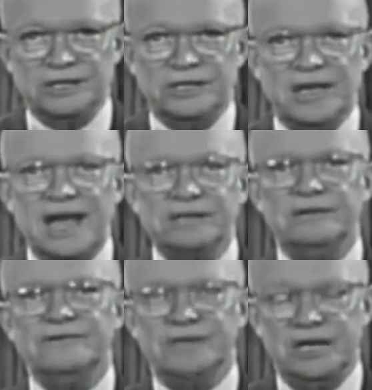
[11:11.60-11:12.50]
It is the
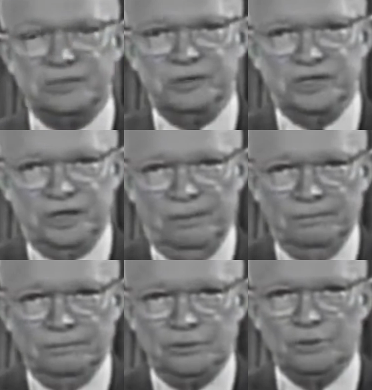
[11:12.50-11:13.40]
task of
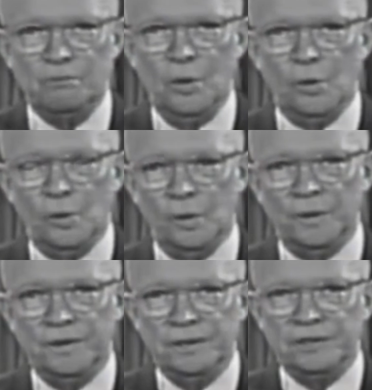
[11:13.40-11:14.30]
statesmanship to
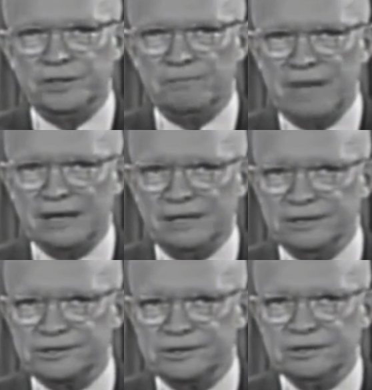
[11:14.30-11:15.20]
mold, to
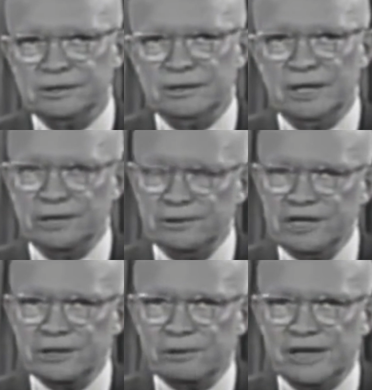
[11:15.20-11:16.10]
balance, and to
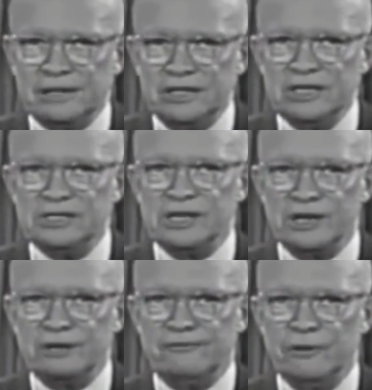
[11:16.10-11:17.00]
integrate these
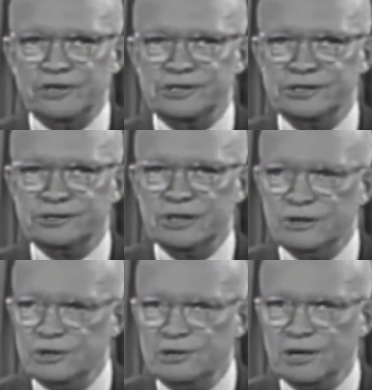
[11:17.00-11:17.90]
and other forces,
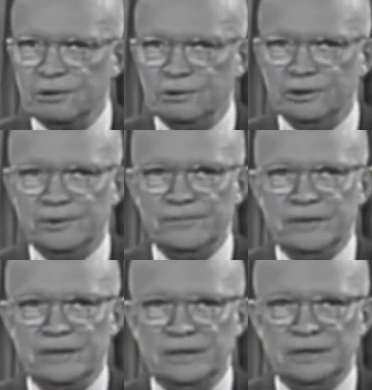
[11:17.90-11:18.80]
new and old,
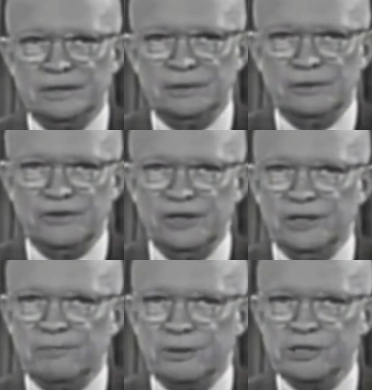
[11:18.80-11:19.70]

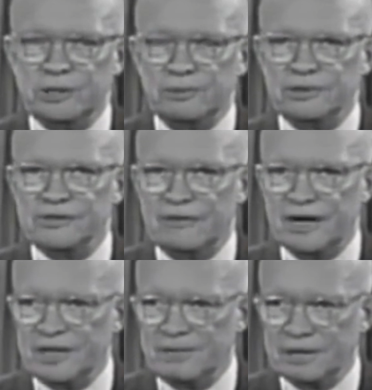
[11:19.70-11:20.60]
within the principles of
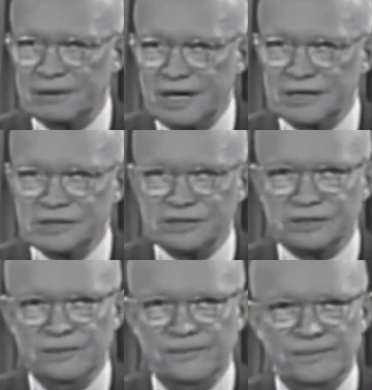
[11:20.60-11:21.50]
our democratic
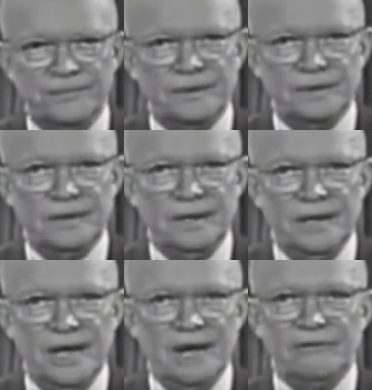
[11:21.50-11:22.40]
system,
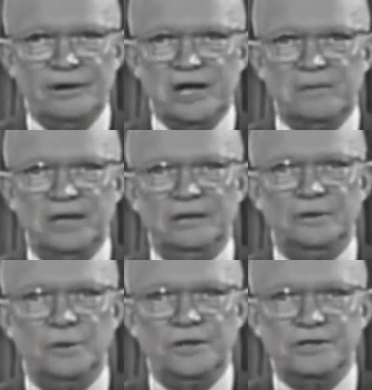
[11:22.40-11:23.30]
ever
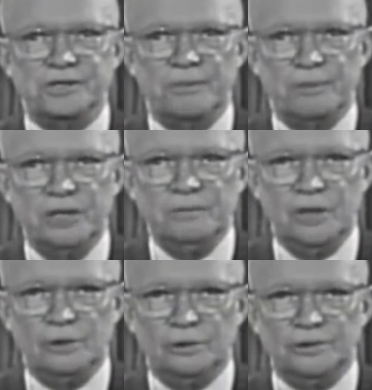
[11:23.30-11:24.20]
aiming toward the supreme
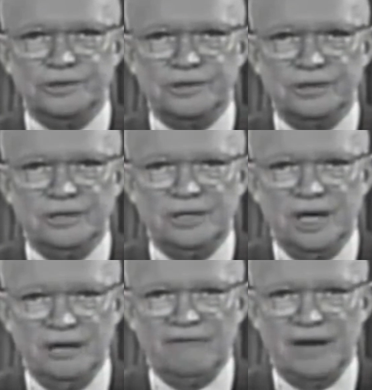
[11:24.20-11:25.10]
goals
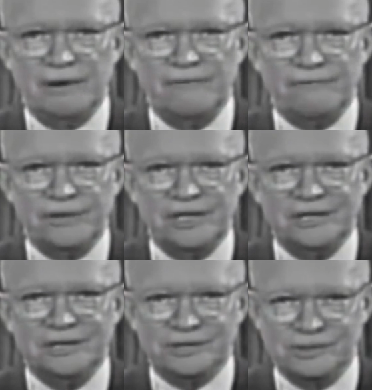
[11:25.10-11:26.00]
of our
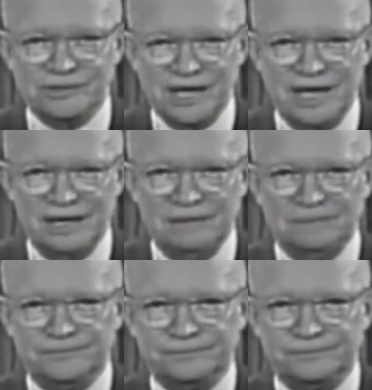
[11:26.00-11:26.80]
free society.